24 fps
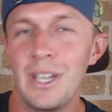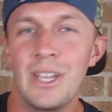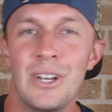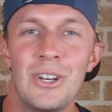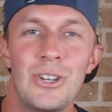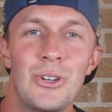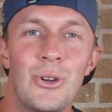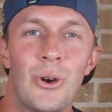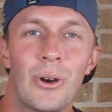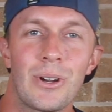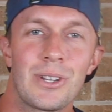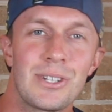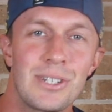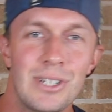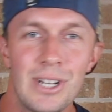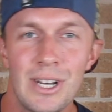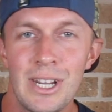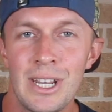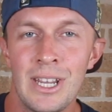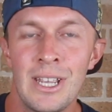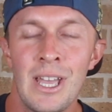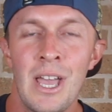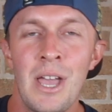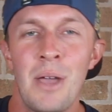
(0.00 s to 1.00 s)
in New York
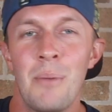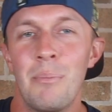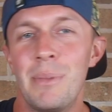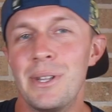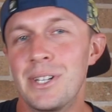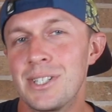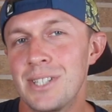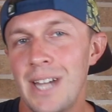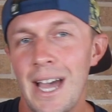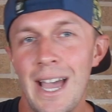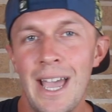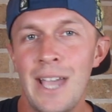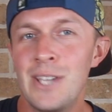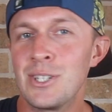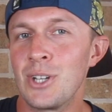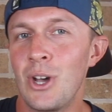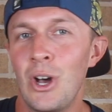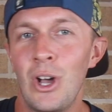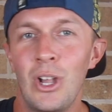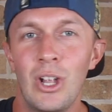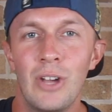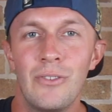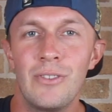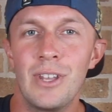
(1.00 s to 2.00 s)
City besides
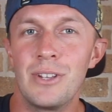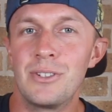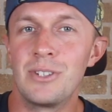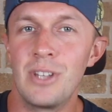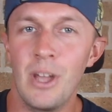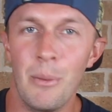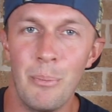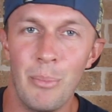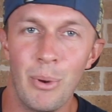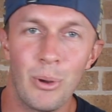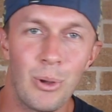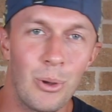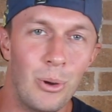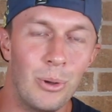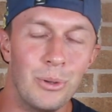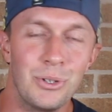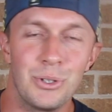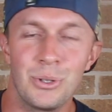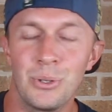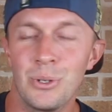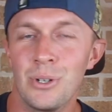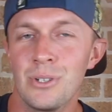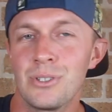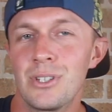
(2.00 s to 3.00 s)
all of the typical
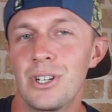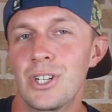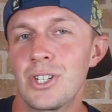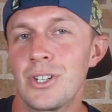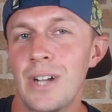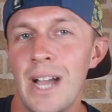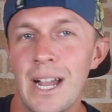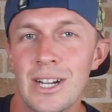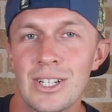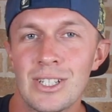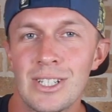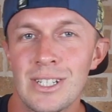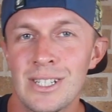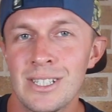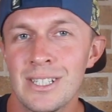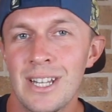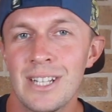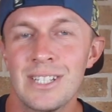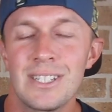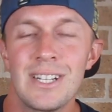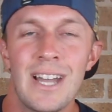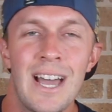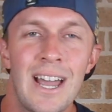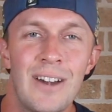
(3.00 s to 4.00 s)
tourist attractions?
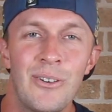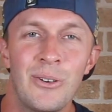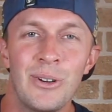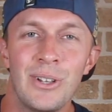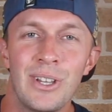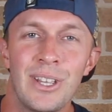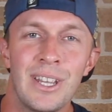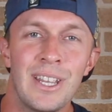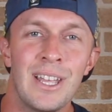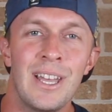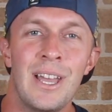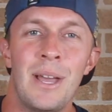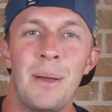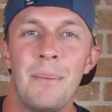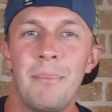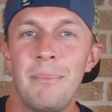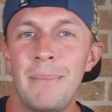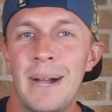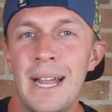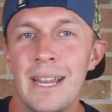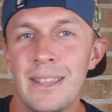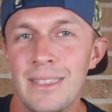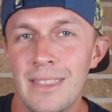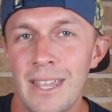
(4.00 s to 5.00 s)
That's not really
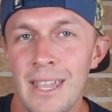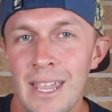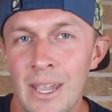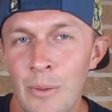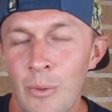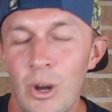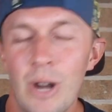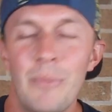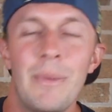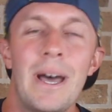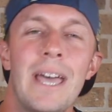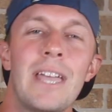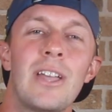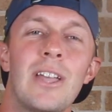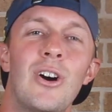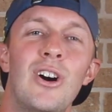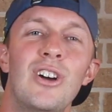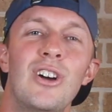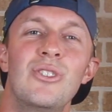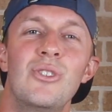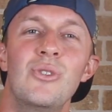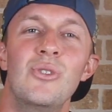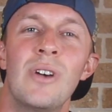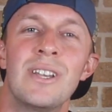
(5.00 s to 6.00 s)
my thing. What am I
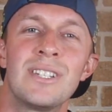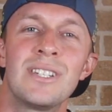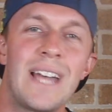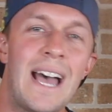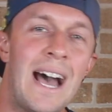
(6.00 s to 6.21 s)
gonna do that's